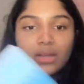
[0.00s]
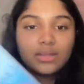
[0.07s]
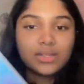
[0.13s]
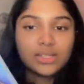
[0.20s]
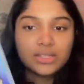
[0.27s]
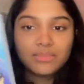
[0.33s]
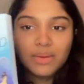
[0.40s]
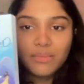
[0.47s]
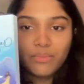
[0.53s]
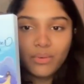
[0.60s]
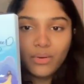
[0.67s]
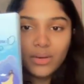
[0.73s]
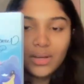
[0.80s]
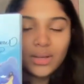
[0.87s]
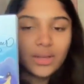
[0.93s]
This is my
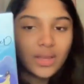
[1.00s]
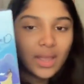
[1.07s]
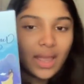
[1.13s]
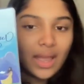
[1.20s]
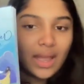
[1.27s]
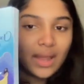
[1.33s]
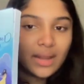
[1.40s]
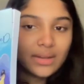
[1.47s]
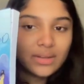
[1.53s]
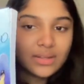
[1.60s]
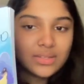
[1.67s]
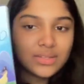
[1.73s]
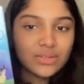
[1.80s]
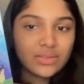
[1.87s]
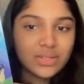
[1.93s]
book and
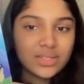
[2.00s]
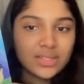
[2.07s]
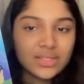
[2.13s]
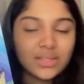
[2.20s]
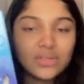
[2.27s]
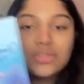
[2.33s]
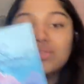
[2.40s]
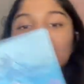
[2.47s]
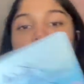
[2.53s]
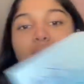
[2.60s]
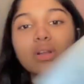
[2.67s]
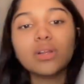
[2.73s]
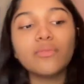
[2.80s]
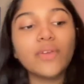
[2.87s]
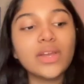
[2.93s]
as you can see, there is
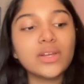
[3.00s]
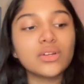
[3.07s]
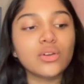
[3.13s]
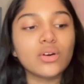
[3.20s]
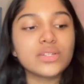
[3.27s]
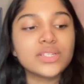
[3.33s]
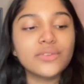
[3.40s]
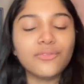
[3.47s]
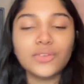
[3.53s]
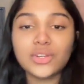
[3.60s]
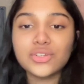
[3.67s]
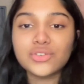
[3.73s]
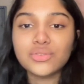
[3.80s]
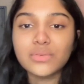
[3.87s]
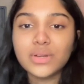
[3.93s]
not a very glossy
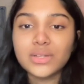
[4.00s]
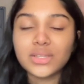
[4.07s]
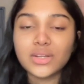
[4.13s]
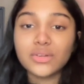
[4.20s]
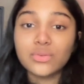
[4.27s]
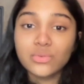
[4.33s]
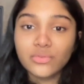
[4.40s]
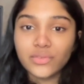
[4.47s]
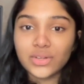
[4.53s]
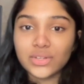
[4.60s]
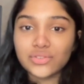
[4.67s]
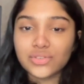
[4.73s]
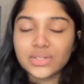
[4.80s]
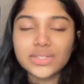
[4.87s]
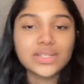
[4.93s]
finish to it. There are two
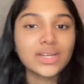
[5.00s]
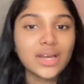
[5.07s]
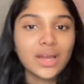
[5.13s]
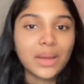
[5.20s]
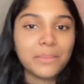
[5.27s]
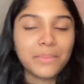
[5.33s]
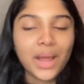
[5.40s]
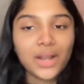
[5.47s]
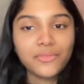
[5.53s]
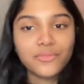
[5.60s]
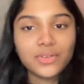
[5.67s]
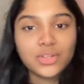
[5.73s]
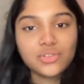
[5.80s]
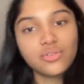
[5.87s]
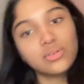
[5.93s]
finishes, matte
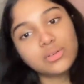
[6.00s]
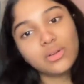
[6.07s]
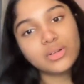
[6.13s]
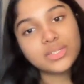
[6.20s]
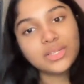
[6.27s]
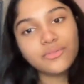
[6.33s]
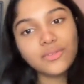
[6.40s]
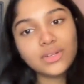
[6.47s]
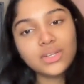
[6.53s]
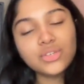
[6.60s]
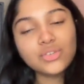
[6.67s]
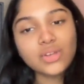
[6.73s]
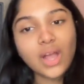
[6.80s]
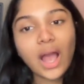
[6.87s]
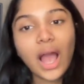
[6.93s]
finish or glossy finish.